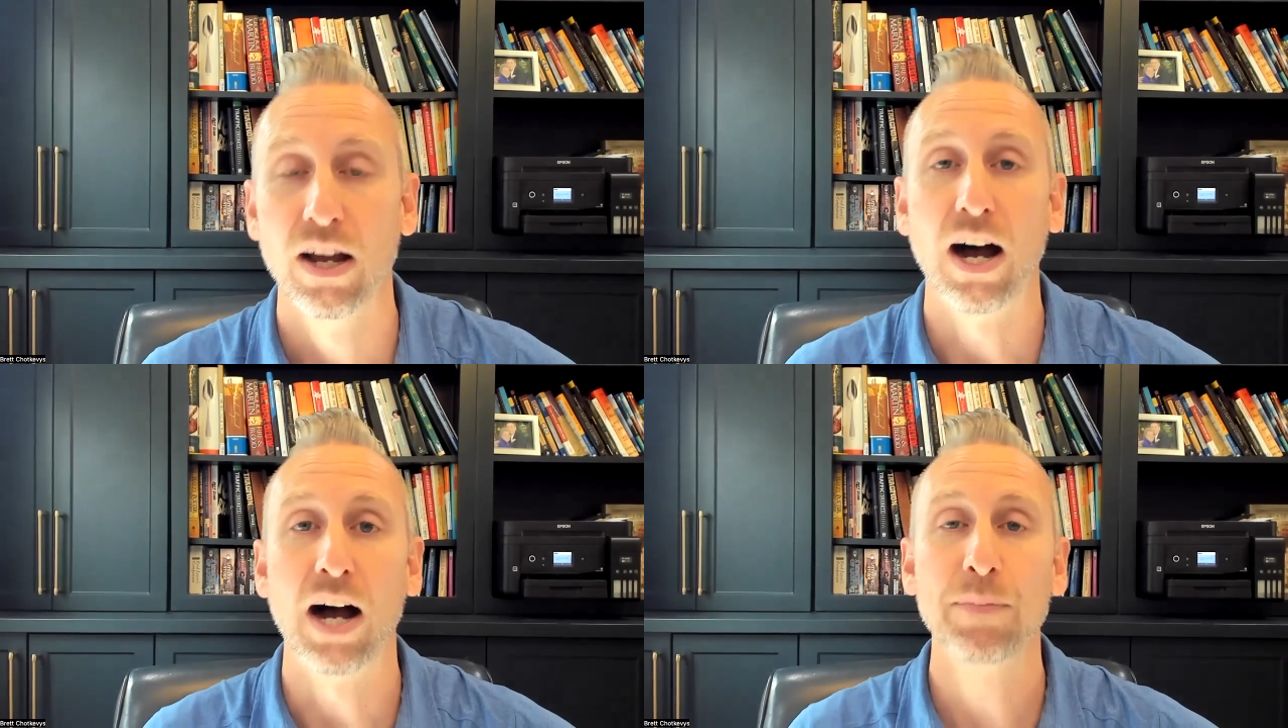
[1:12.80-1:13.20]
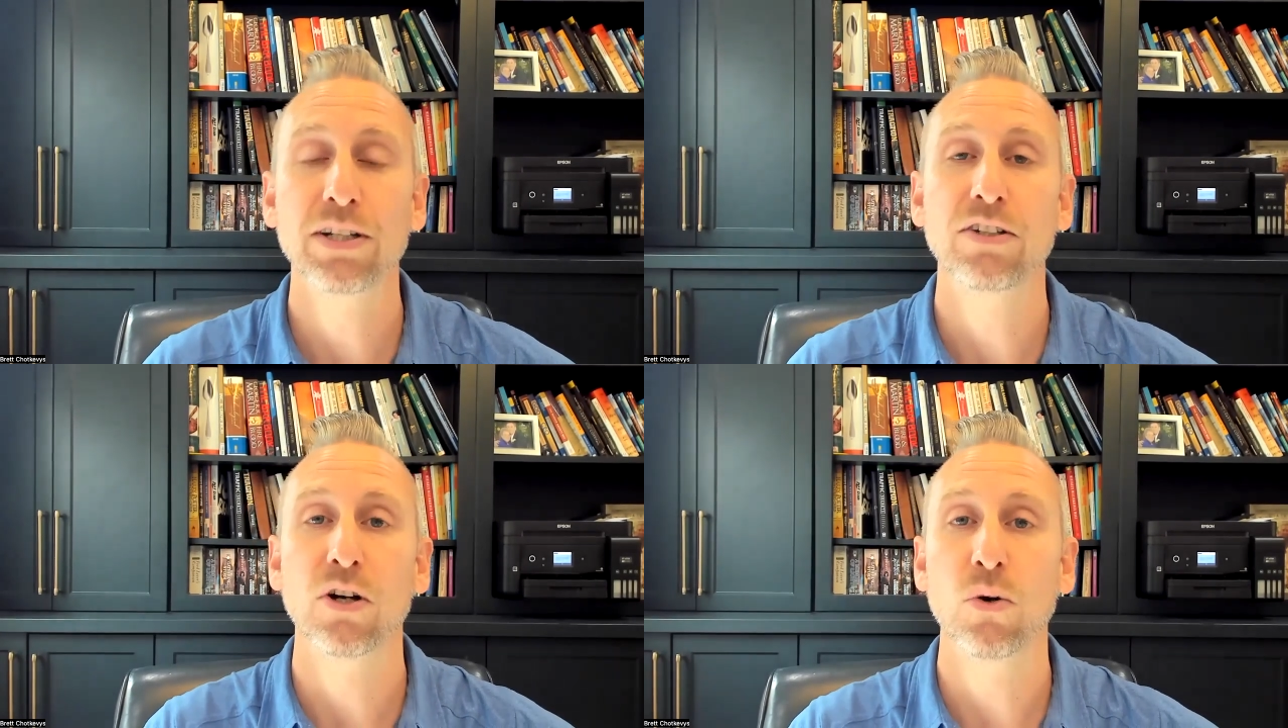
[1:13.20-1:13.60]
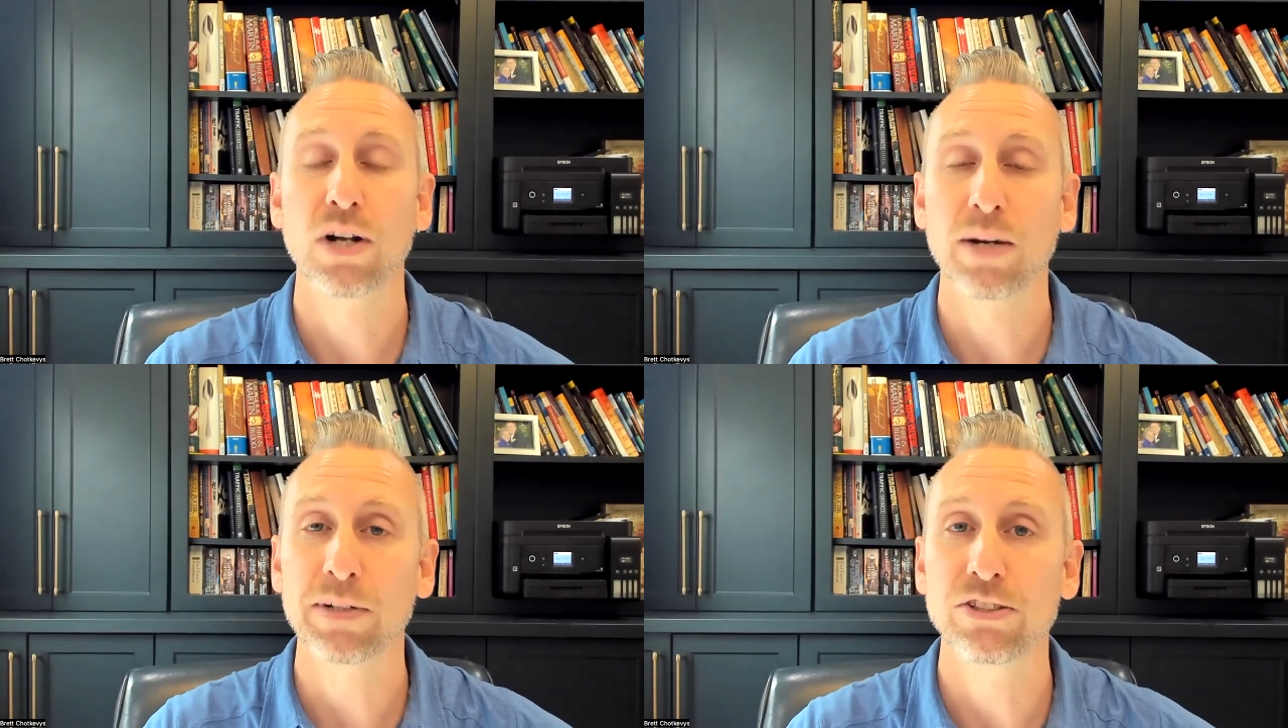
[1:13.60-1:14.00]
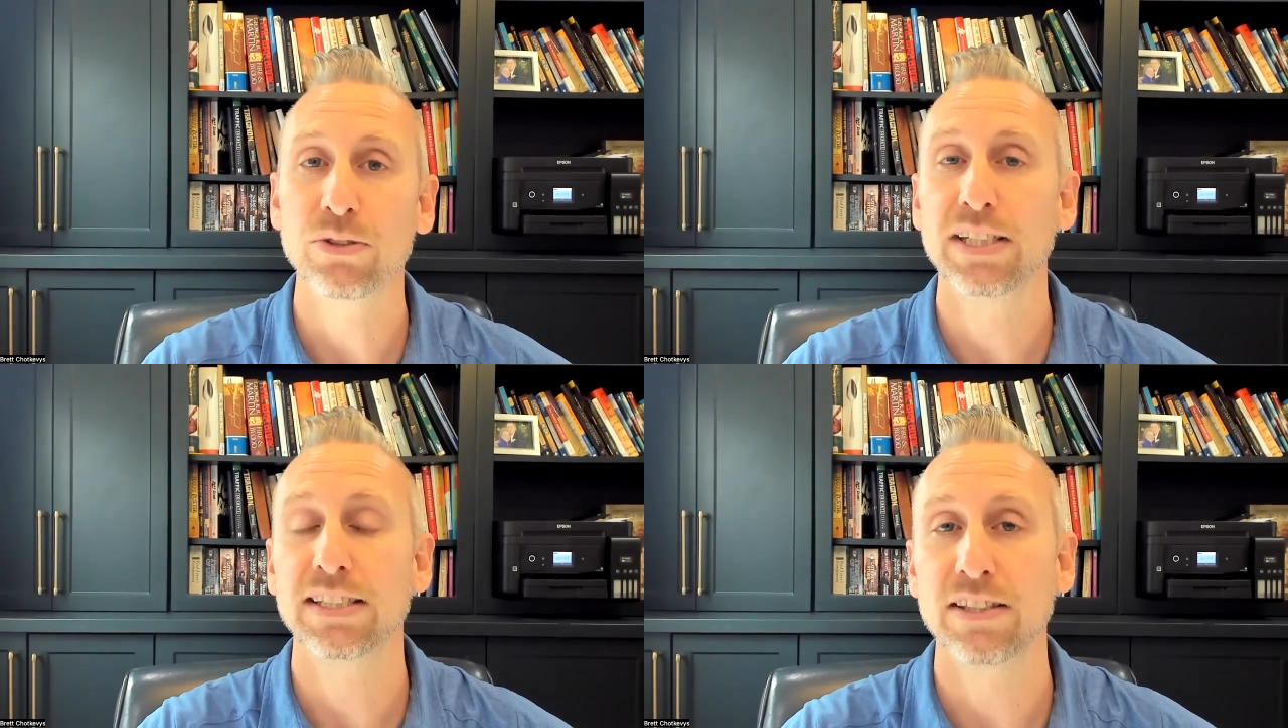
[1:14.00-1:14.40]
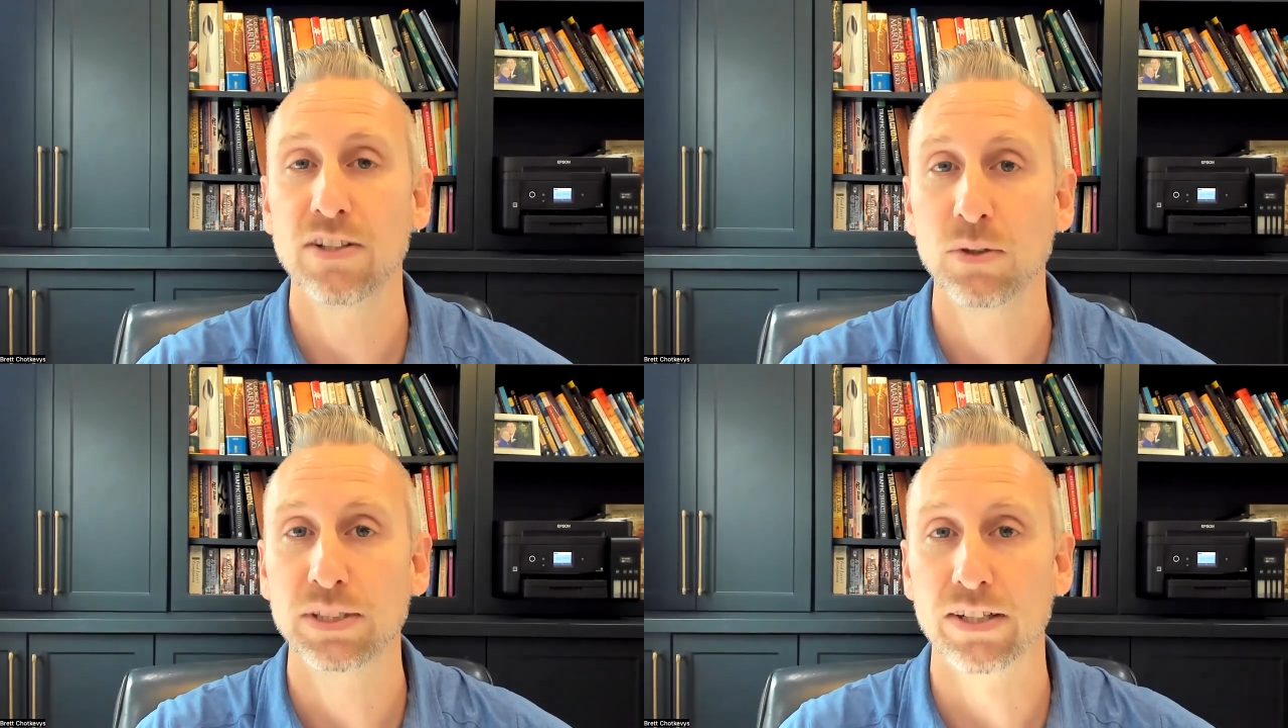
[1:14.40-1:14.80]
I'm going to go and I'm going to do this in
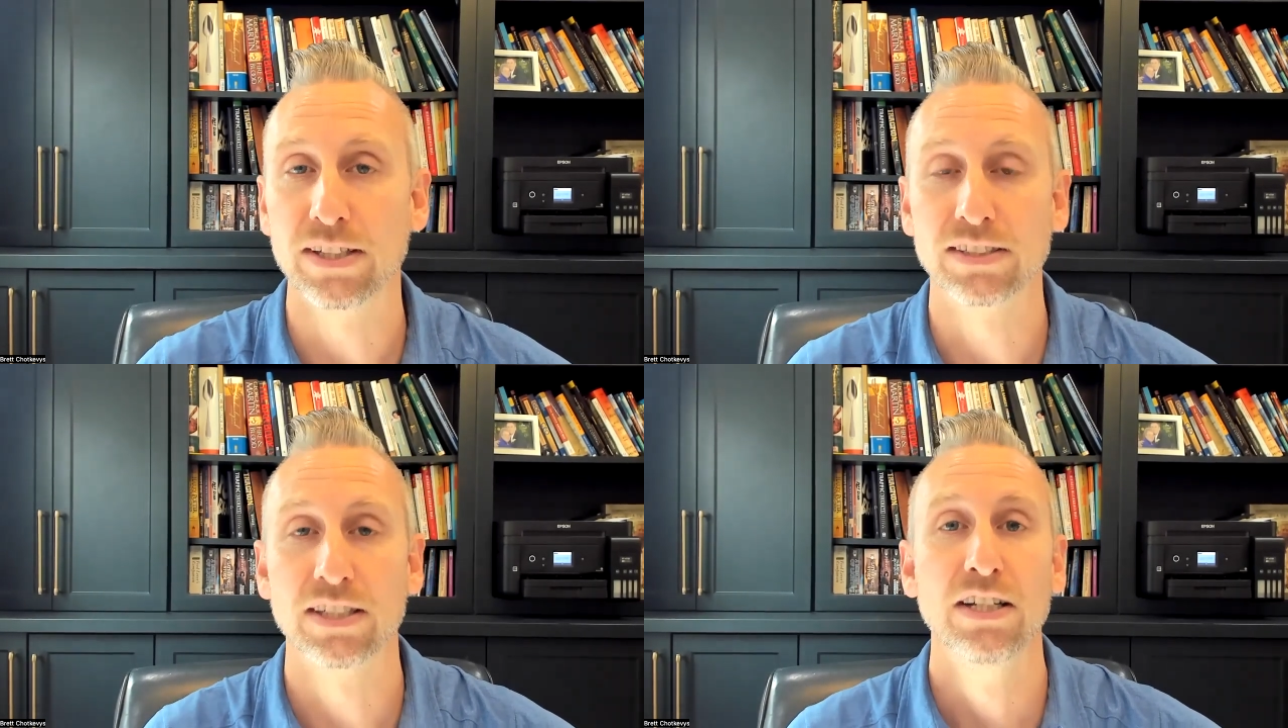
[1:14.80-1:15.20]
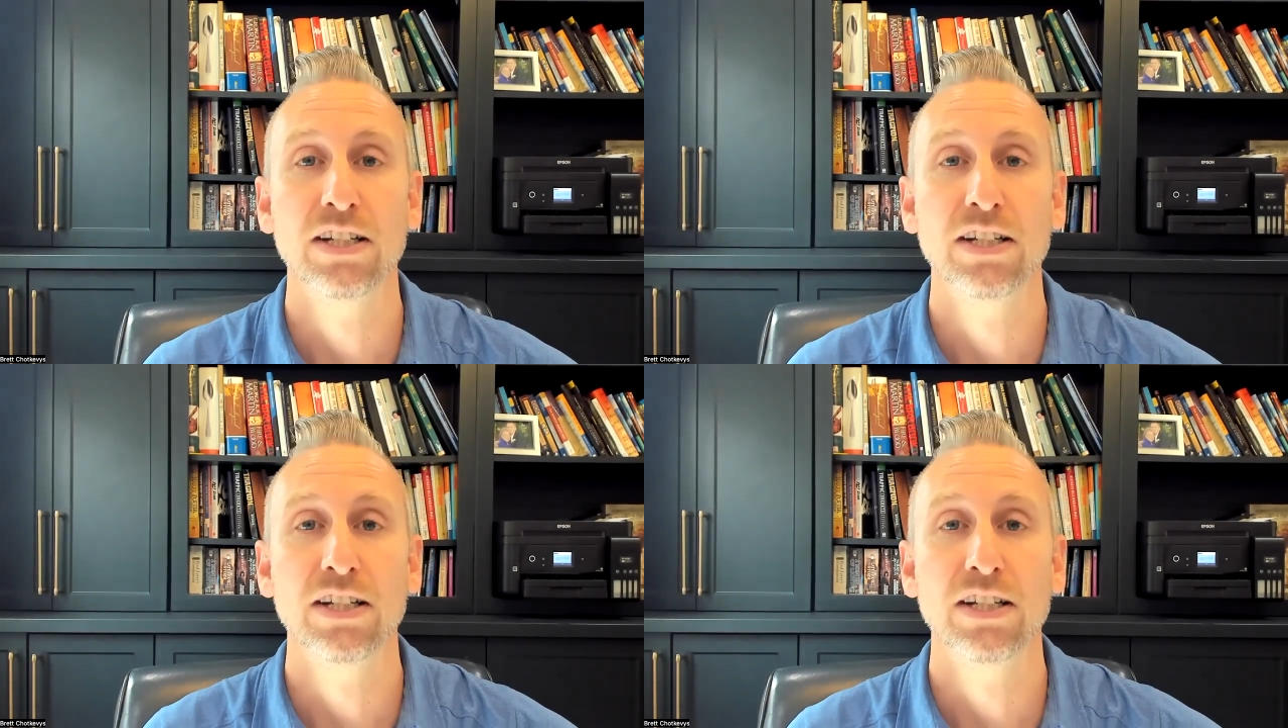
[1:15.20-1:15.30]
those areas.